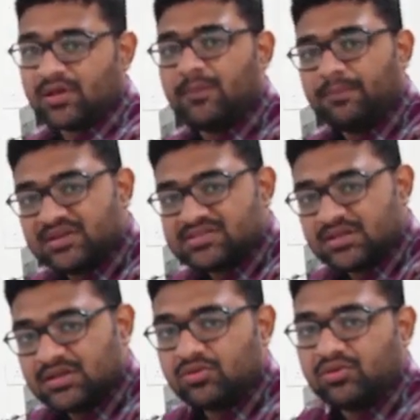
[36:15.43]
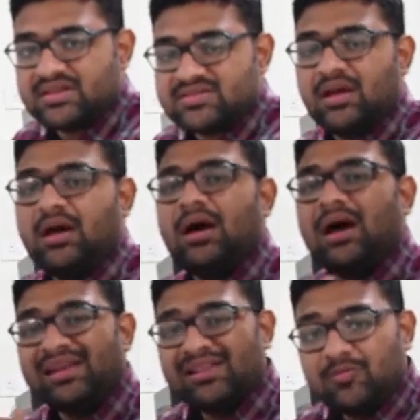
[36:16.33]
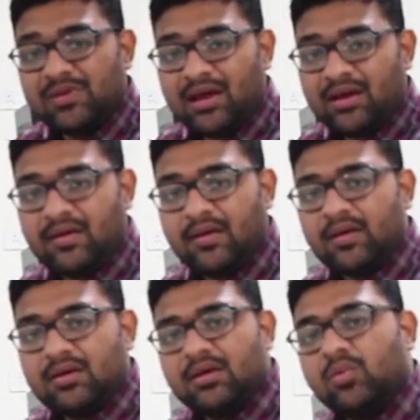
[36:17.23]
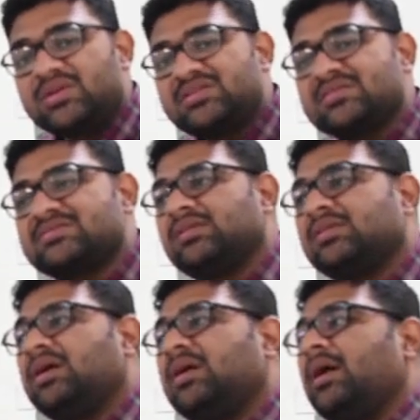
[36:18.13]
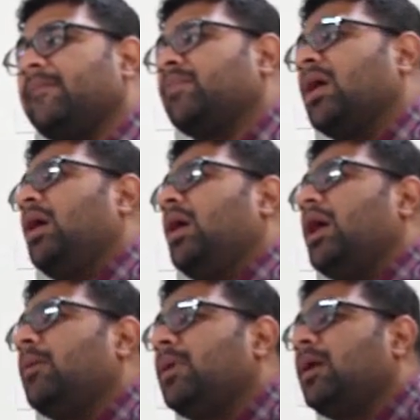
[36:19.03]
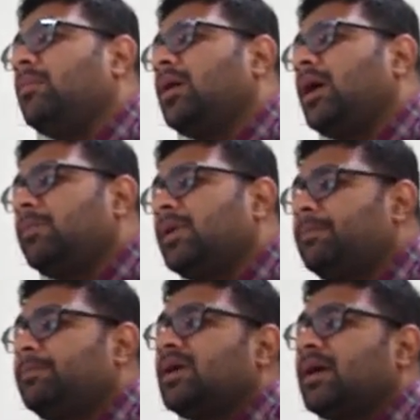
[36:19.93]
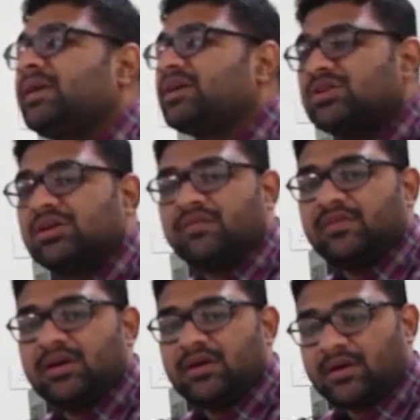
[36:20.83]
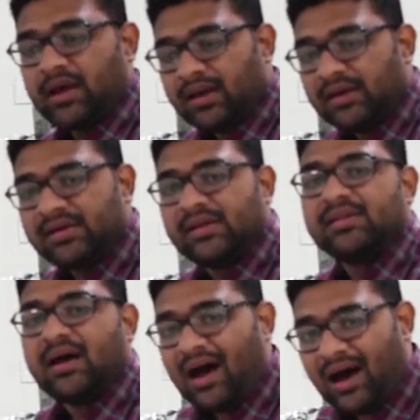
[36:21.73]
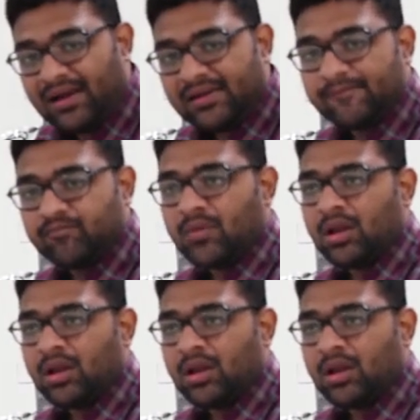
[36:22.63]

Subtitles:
A person who has arrhythmia, which is the abrupt conduction of the current in the heart,